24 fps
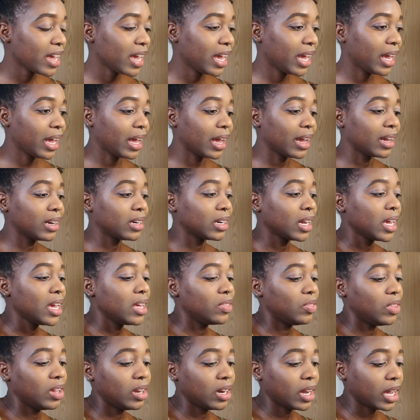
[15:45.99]
and
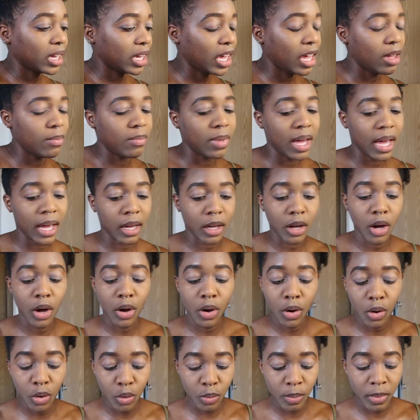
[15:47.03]
then I came back
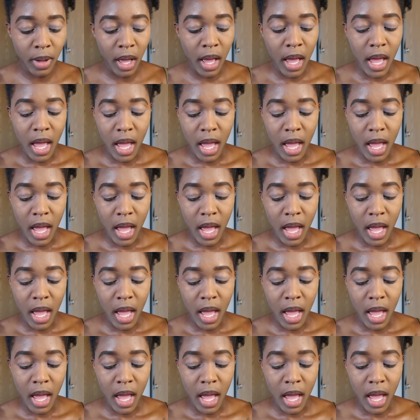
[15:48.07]
home